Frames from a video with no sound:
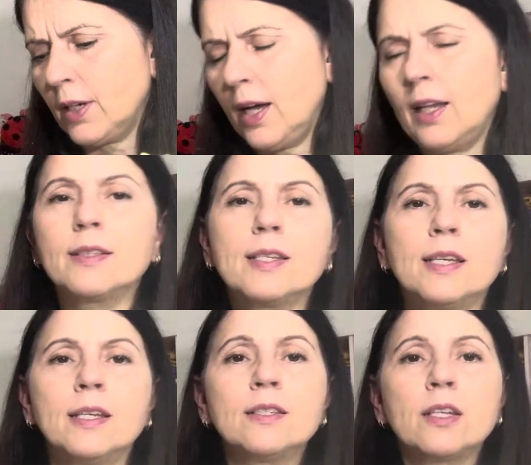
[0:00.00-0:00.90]
colors
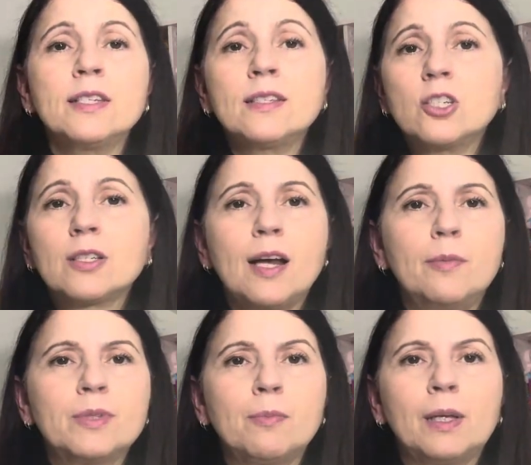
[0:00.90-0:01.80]
here. So this just
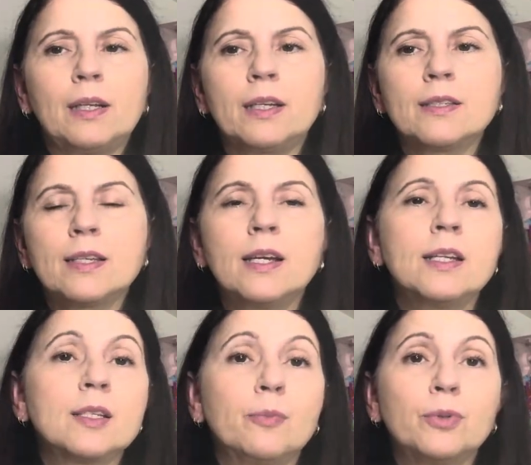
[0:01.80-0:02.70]
comes in Millen's, and it
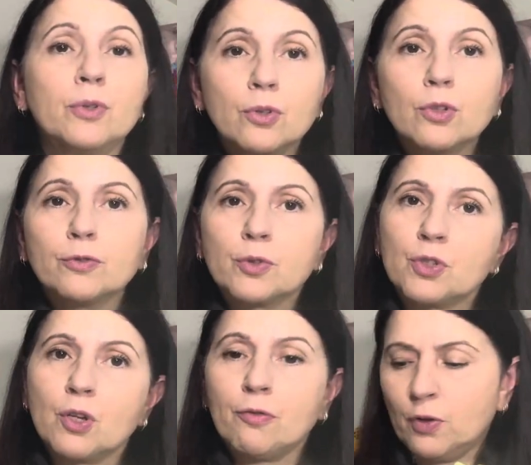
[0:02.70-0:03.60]
is a beautiful
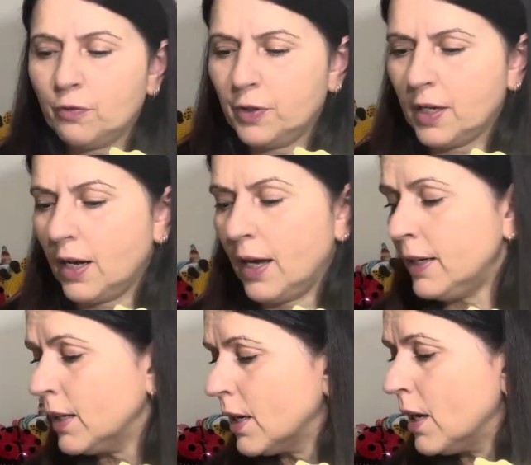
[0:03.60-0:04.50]
soft velvet
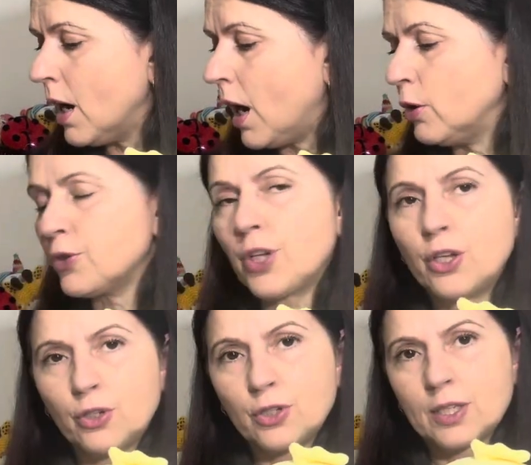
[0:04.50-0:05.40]
yarn. I also
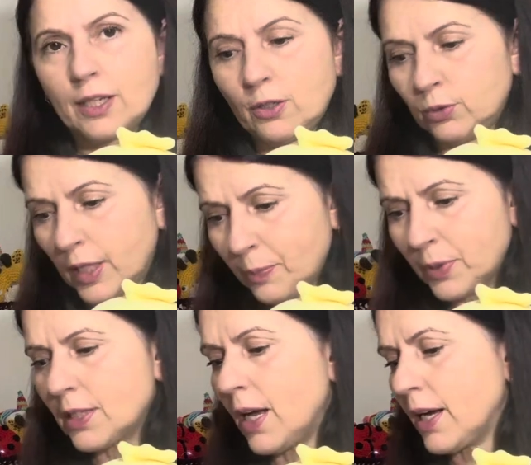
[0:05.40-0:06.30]
used the little
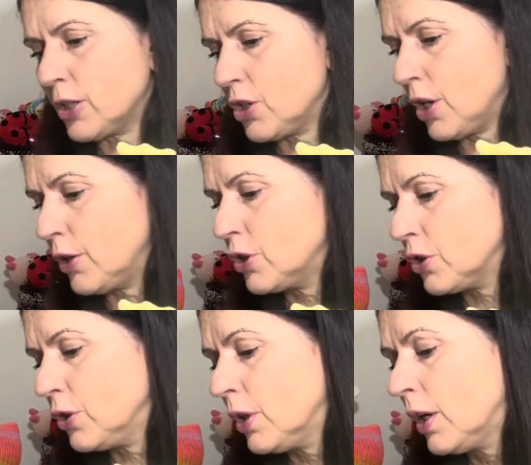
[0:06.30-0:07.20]
Nippers like I showed
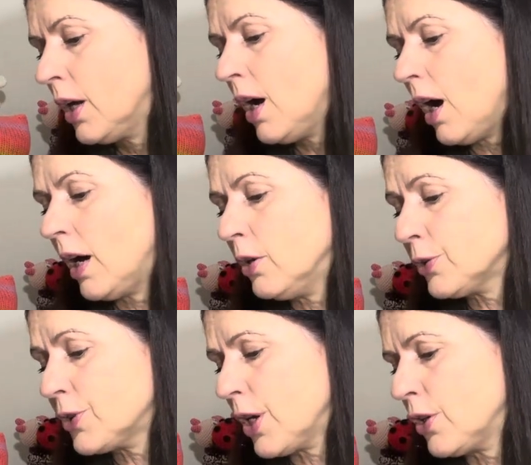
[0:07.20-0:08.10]
you. I
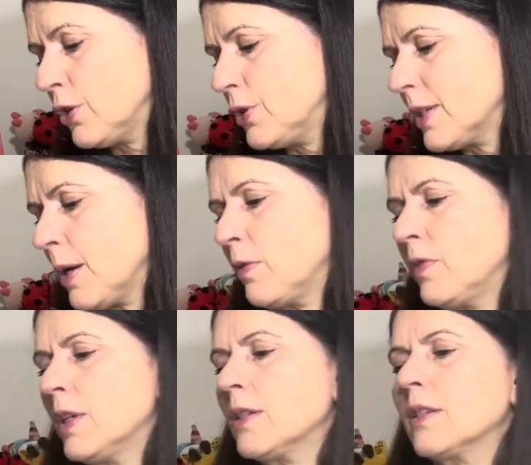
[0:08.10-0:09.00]
also used some
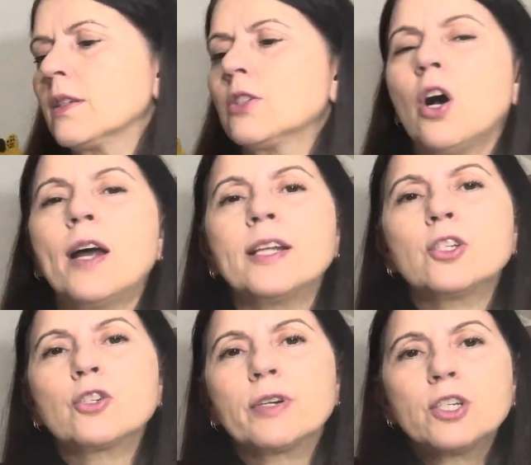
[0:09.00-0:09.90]
of this Tiny
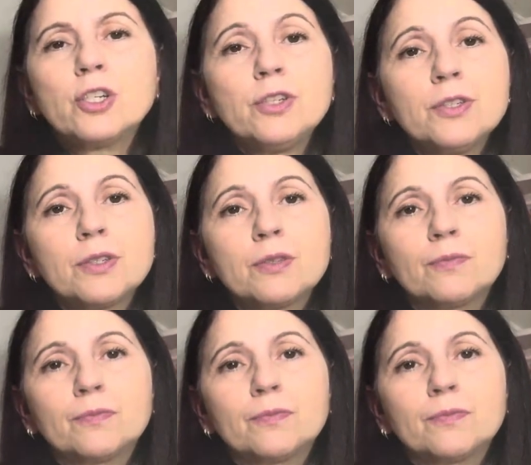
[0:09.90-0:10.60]
Treasures